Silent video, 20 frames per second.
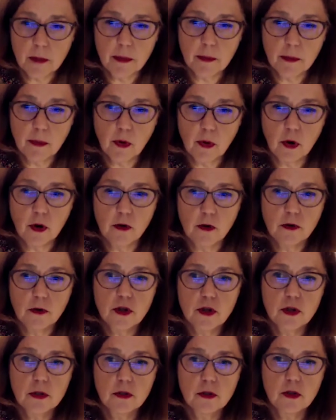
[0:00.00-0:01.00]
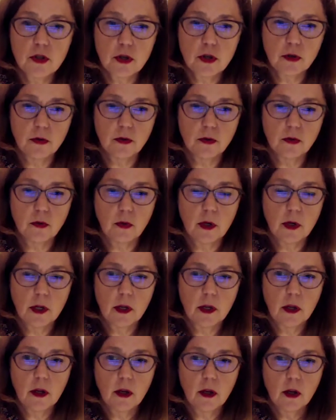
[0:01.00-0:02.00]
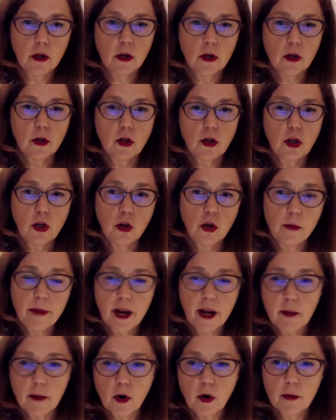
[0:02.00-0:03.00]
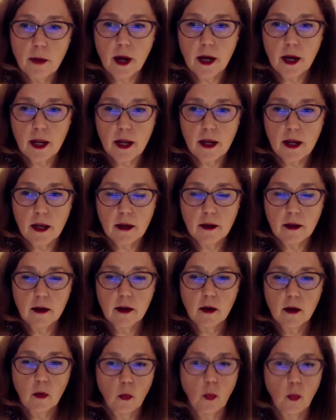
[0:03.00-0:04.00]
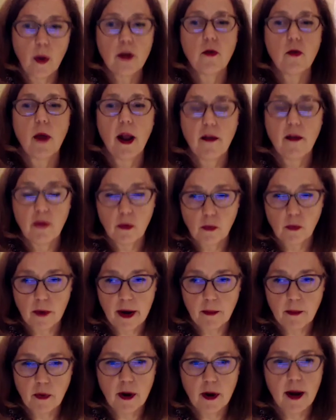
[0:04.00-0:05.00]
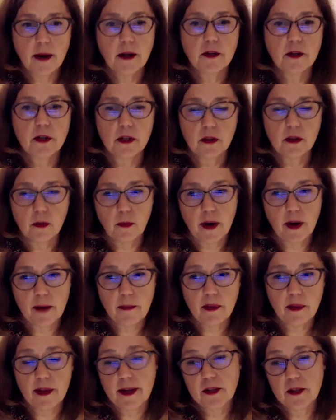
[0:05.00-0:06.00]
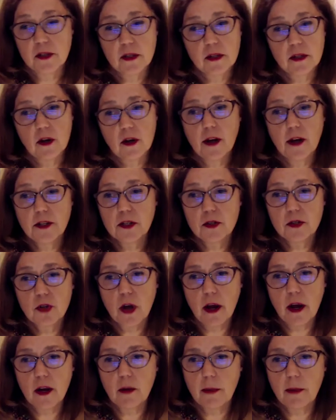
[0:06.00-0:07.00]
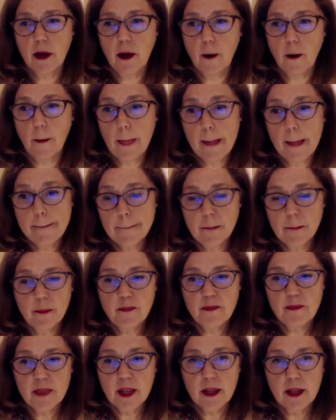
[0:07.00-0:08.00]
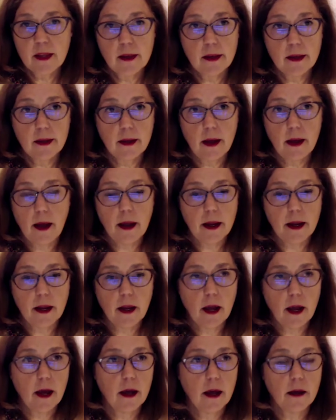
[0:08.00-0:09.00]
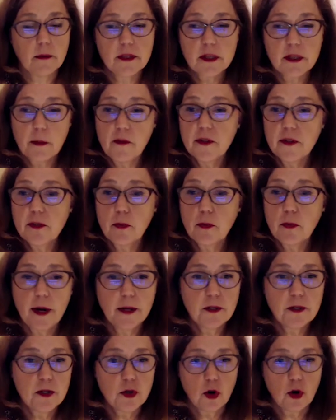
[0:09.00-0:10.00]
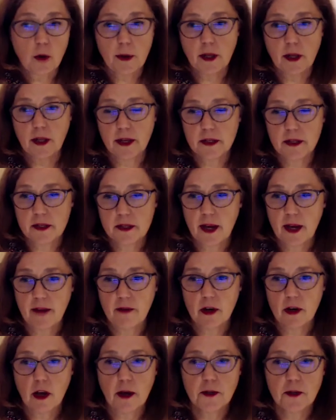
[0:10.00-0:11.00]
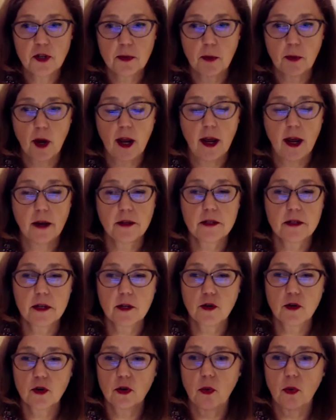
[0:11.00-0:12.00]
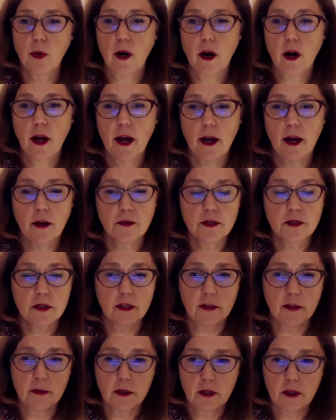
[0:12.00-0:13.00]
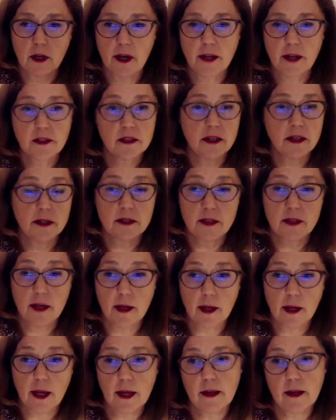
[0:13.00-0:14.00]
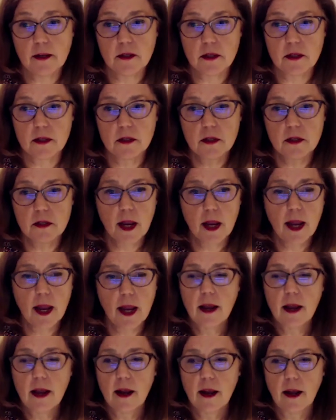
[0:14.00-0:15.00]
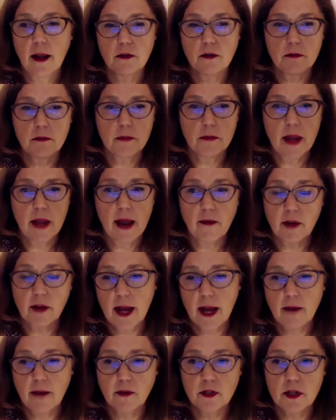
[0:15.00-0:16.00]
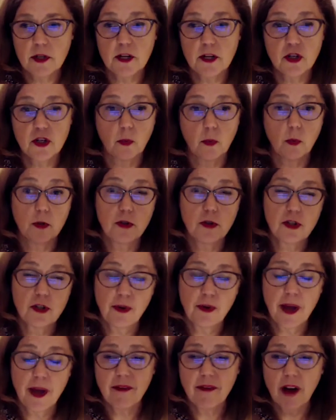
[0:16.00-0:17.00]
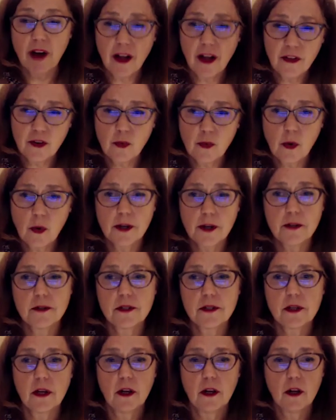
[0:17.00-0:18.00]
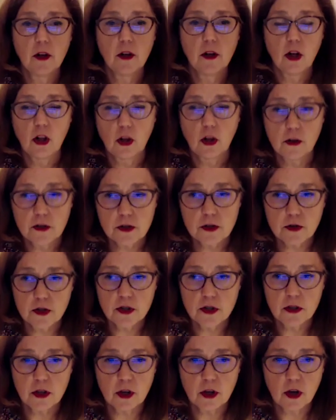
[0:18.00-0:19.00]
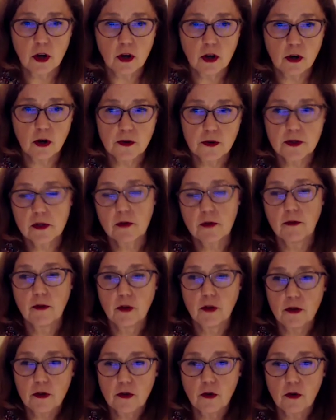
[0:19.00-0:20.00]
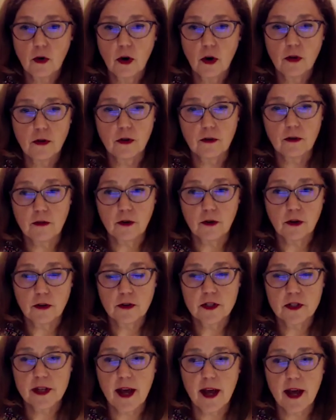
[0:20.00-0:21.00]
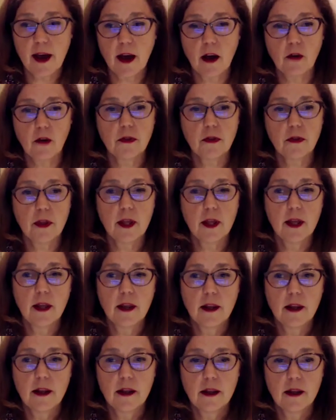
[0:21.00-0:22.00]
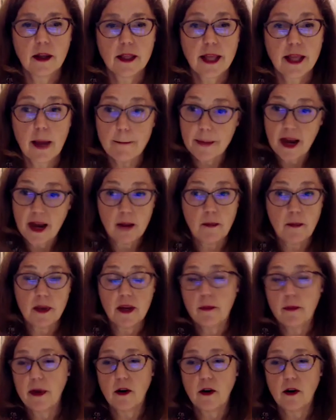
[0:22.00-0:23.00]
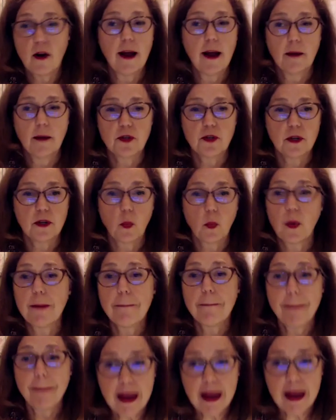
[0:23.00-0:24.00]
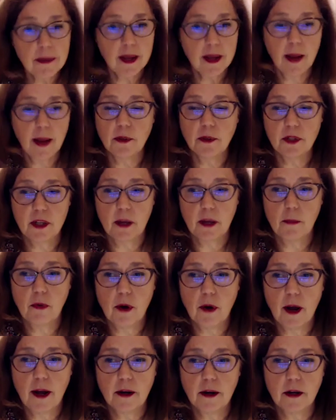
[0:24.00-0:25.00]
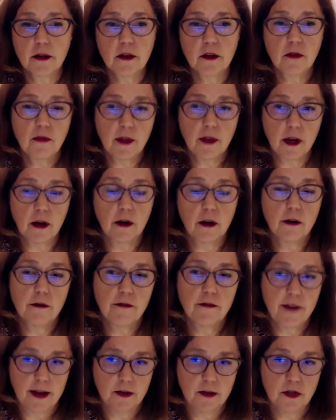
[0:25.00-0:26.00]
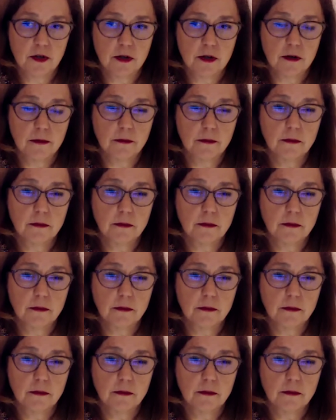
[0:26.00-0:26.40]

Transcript: approach to you'll make more money when you have the right product in the right place. And then also talk about uh, some of it's brainstorming. Like, say, if a customer had a central warehouse in the United States, say in Kansas, and have a conversation. Well, do you have other ones closer to the coast, further north, or further south, that might be a better option. We may be able to get product there faster.